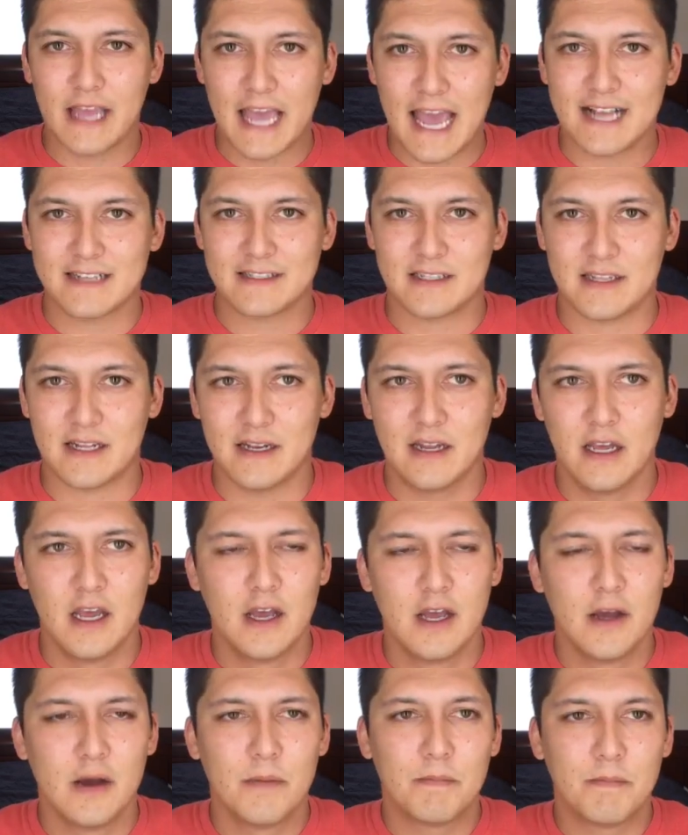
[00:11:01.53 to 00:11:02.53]
accident.
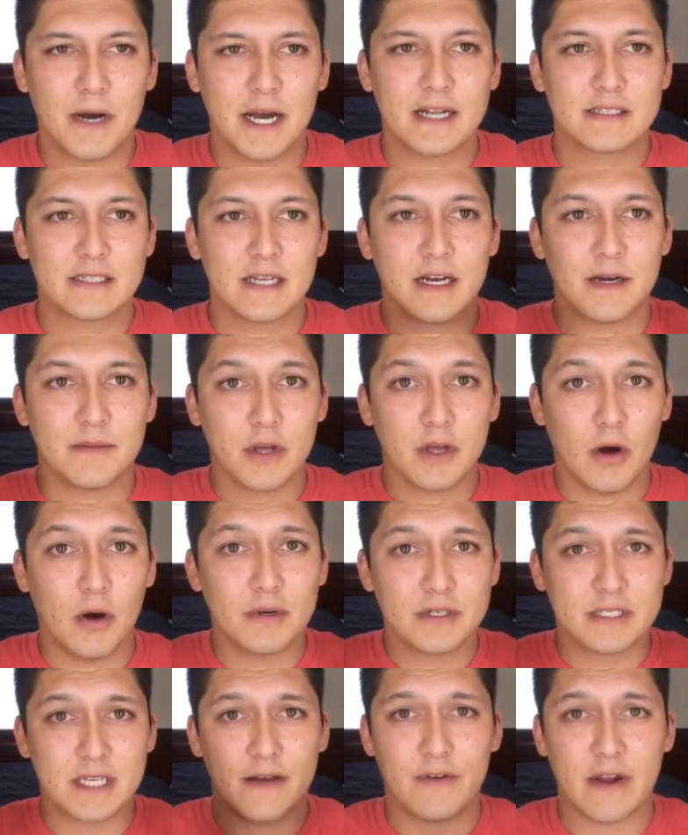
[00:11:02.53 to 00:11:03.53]
But you'll
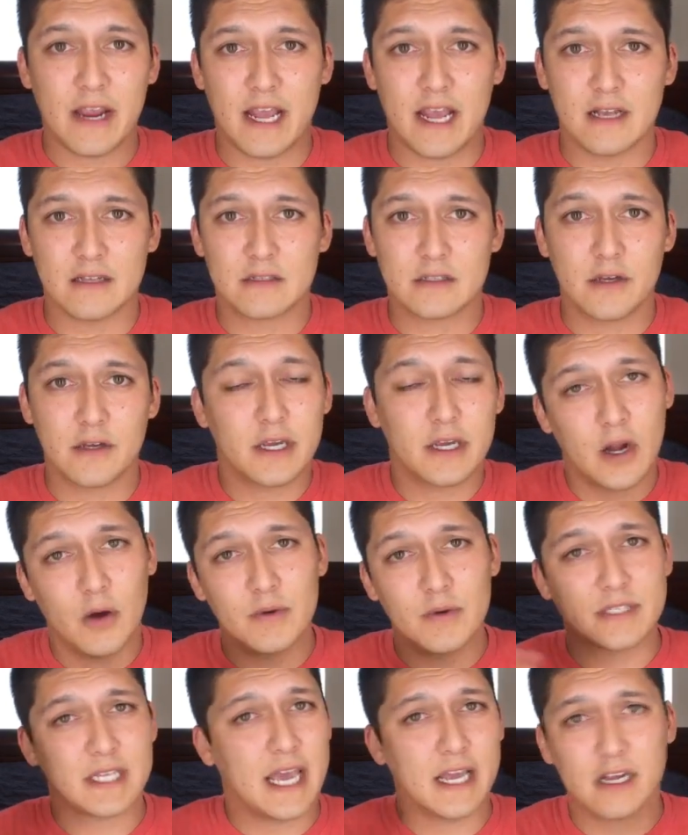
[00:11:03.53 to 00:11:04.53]
always have your hands, so you can
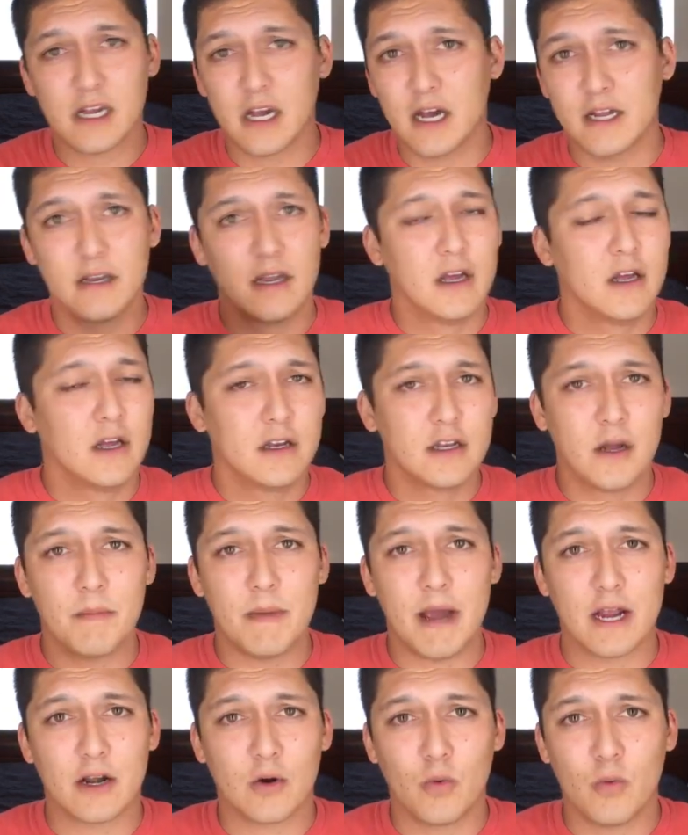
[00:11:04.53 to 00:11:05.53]
always hand cut no
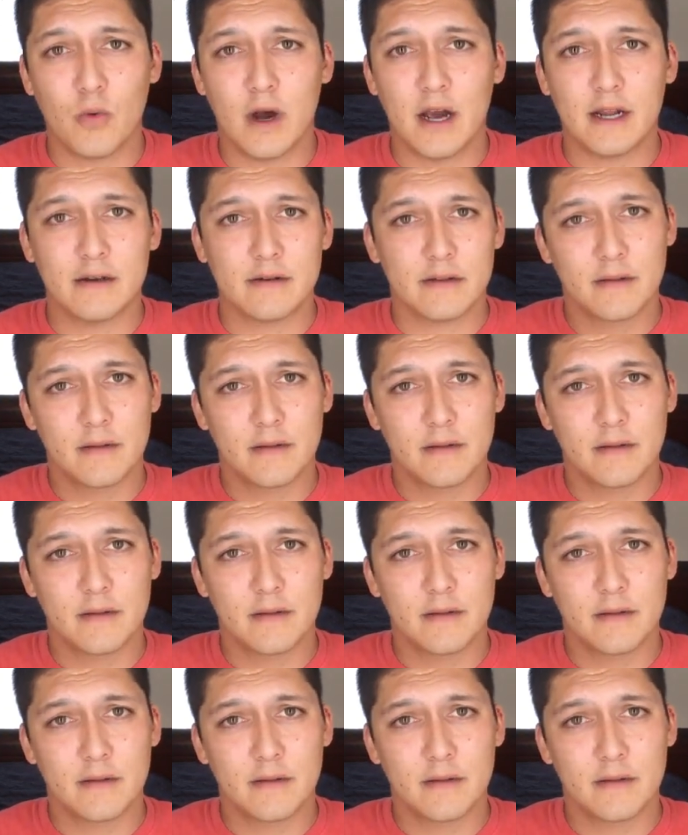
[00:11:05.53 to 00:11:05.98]
matter what.